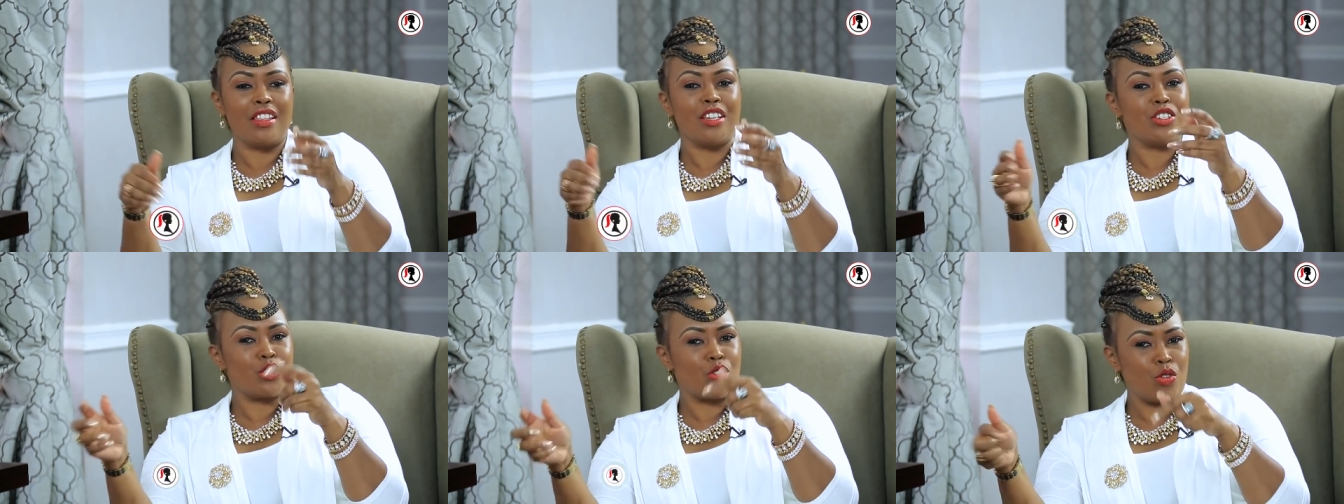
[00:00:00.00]

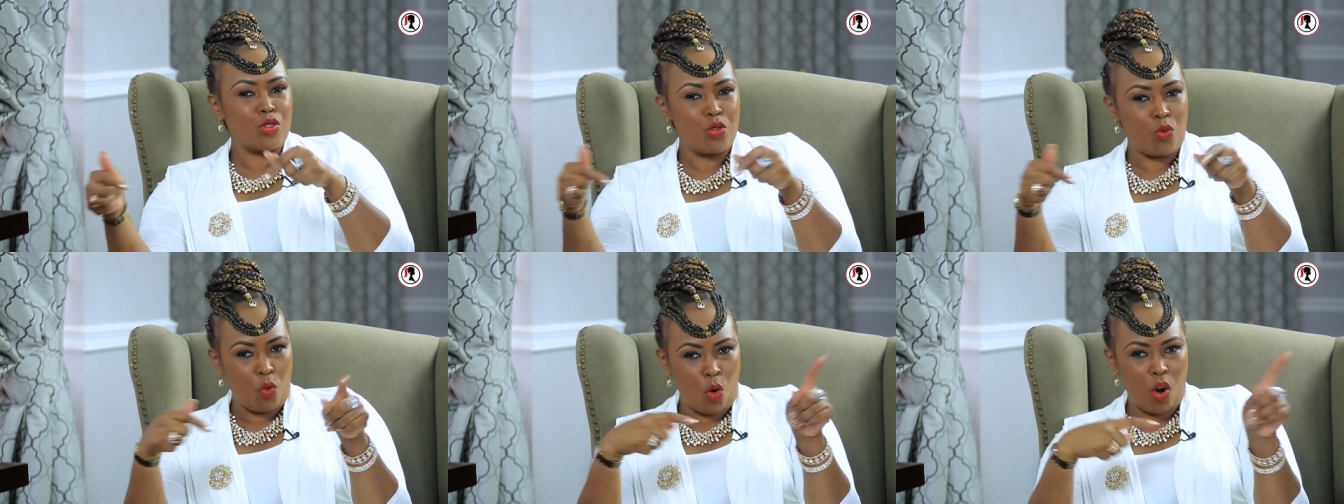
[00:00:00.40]
and then she's
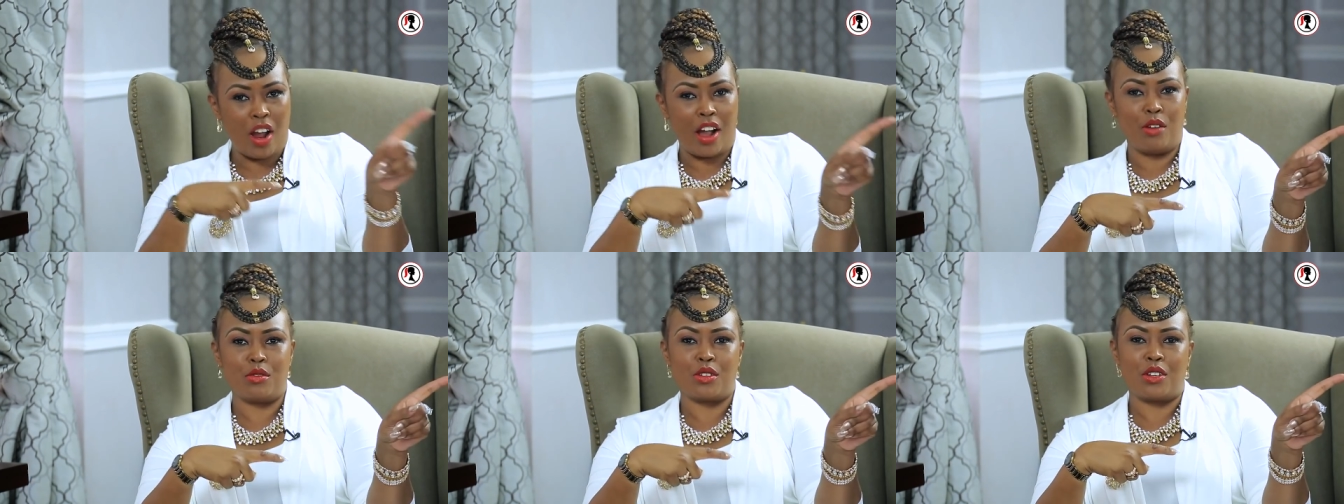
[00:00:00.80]
going to
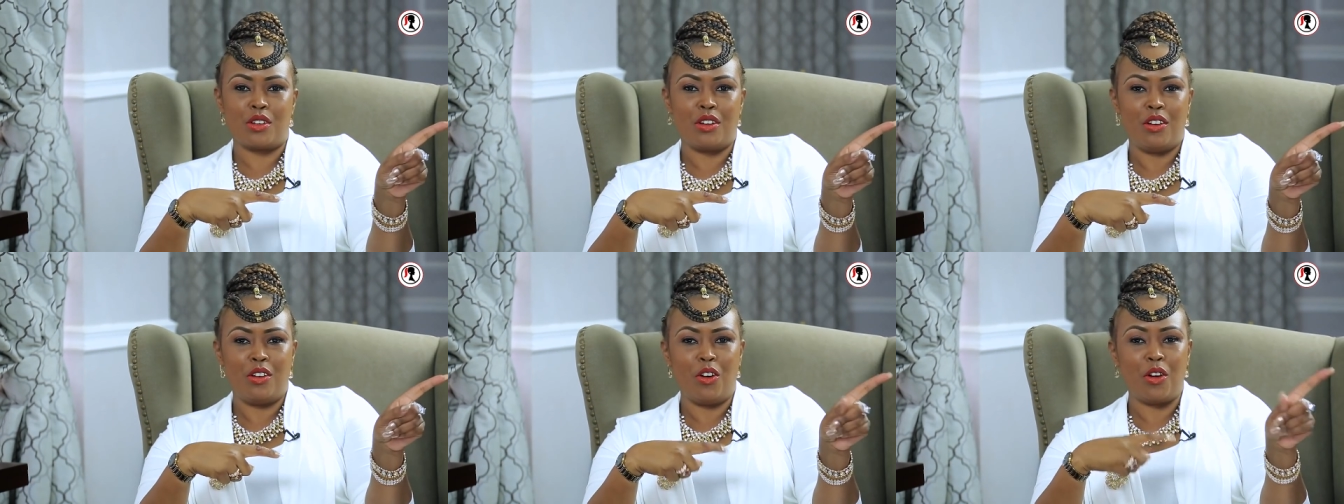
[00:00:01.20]
walk out
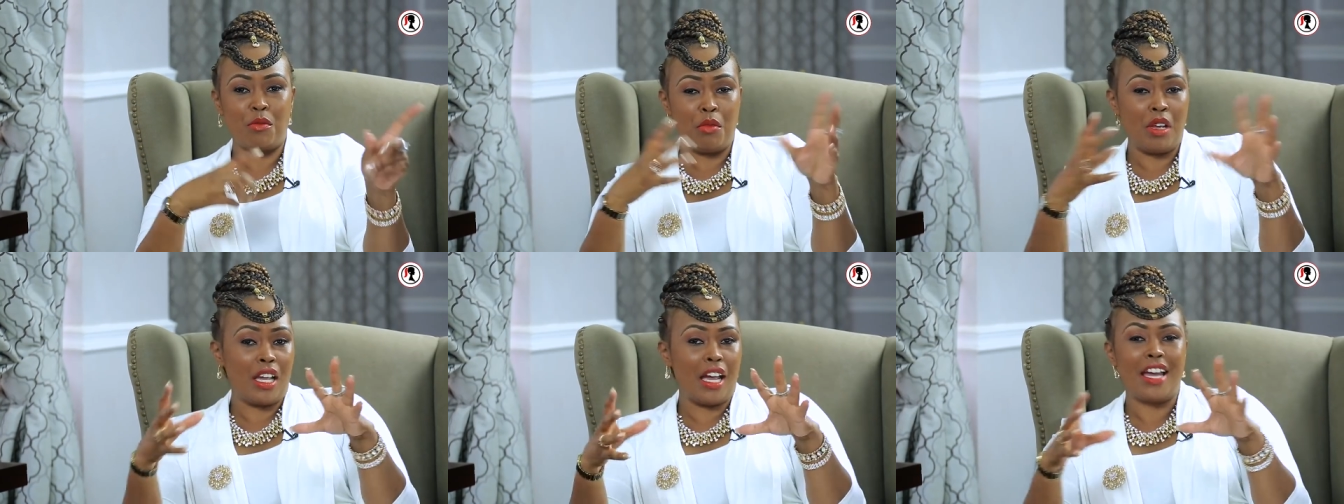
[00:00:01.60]

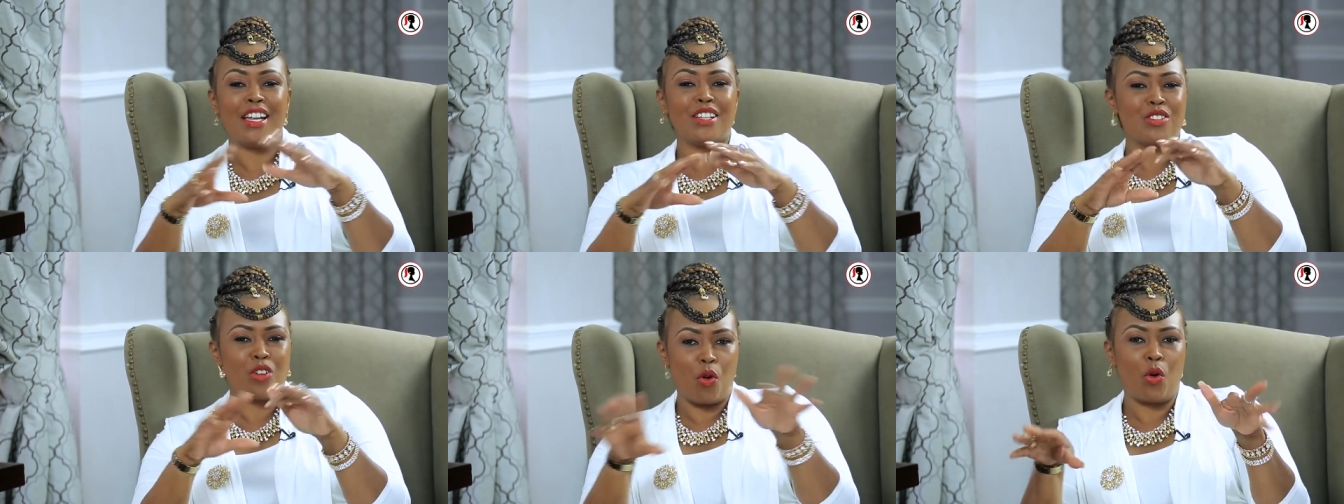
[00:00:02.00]
on me,
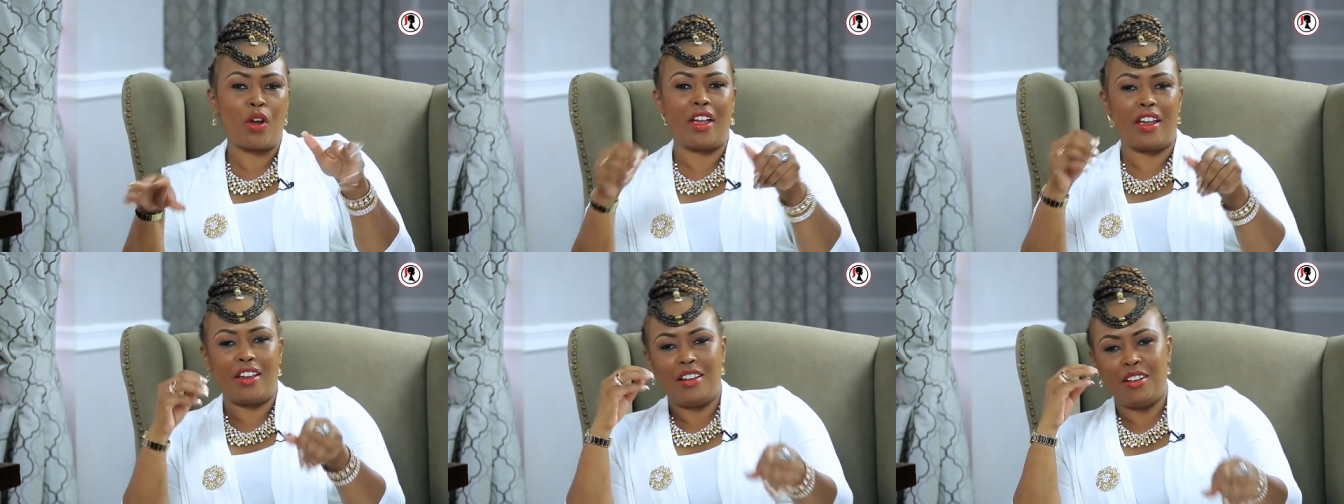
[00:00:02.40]
and it's
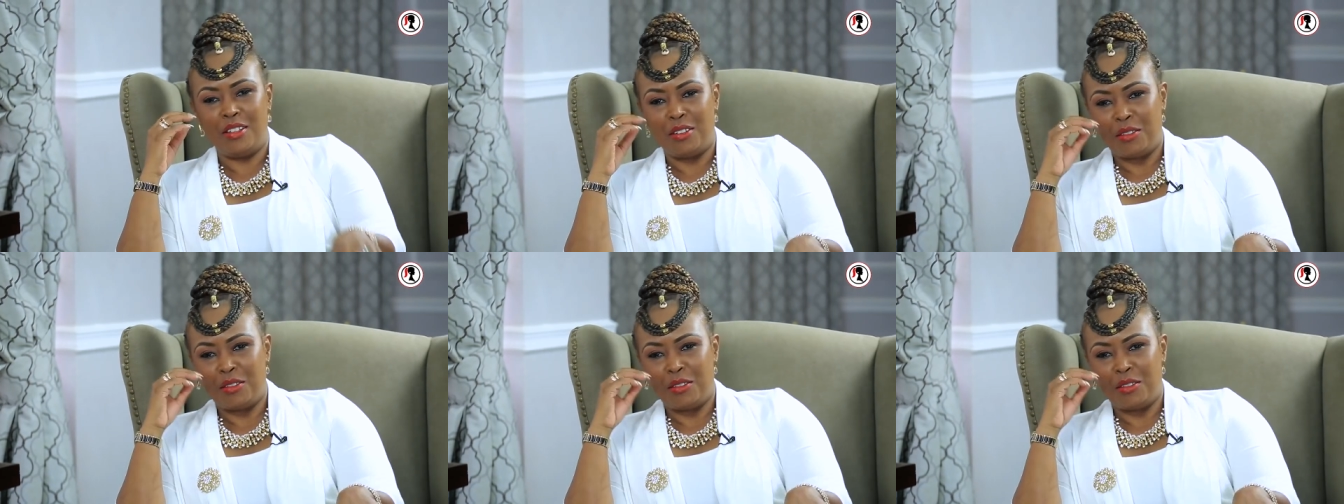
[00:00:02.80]
okay.